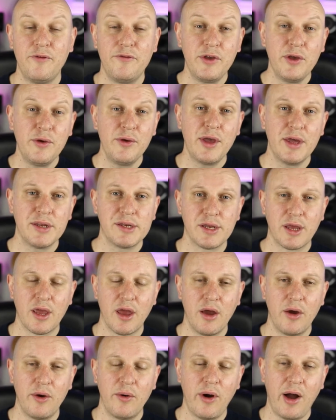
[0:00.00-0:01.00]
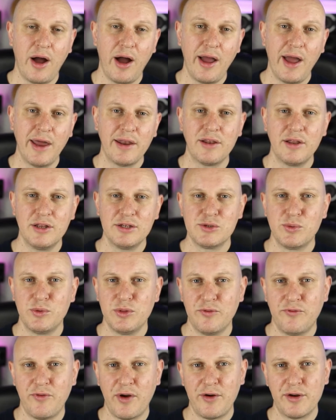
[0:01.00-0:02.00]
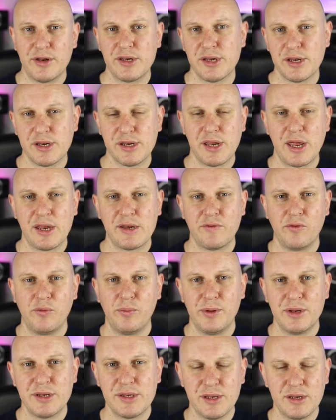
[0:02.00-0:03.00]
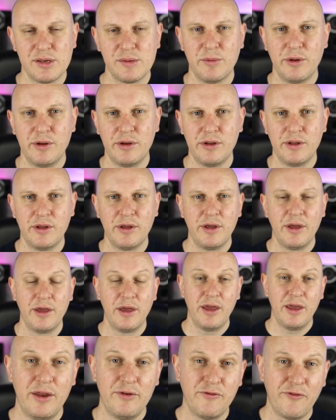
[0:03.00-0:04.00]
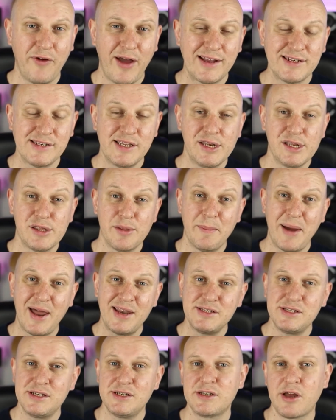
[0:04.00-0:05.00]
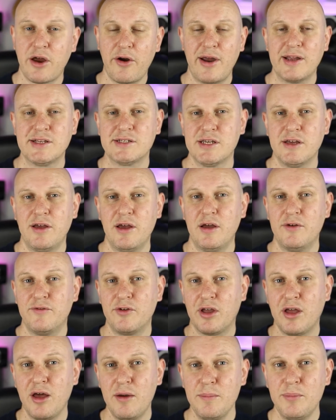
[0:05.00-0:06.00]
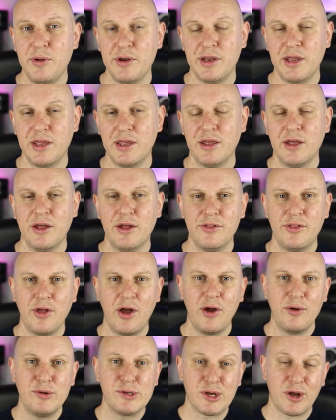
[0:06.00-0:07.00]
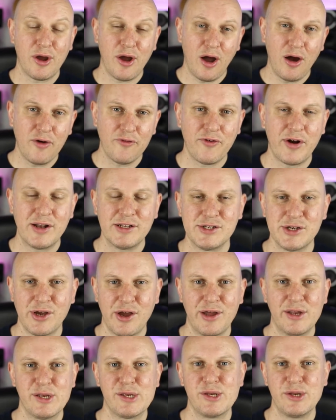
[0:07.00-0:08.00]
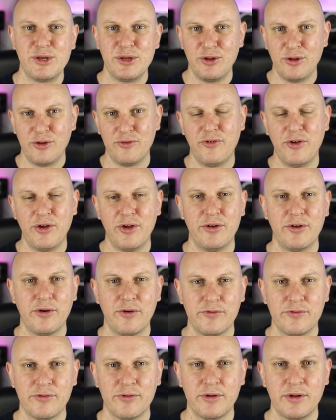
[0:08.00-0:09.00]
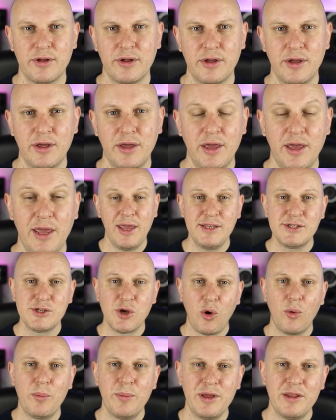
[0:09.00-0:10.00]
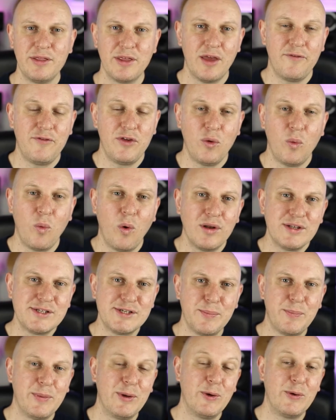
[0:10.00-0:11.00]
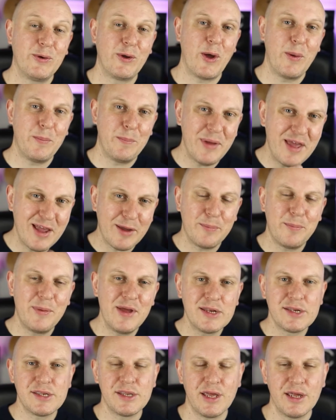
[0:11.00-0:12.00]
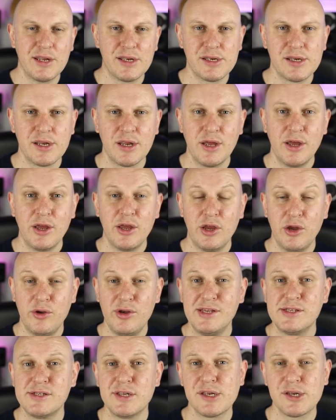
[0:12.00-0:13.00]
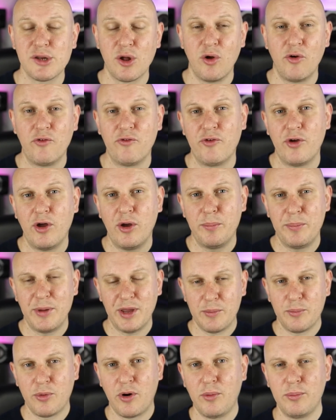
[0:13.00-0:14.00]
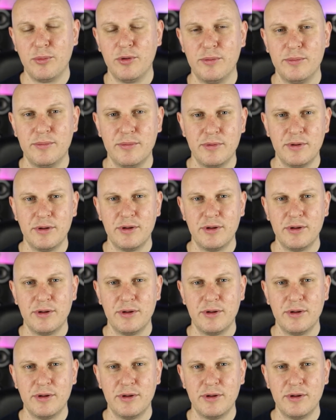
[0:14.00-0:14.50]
few years ago, I had lunch with a very successful businessman. In fact, he's the managing director of a company that owns a car franchise you'll have heard of. He told me that if you want to build a big business, you need to solve a big problem.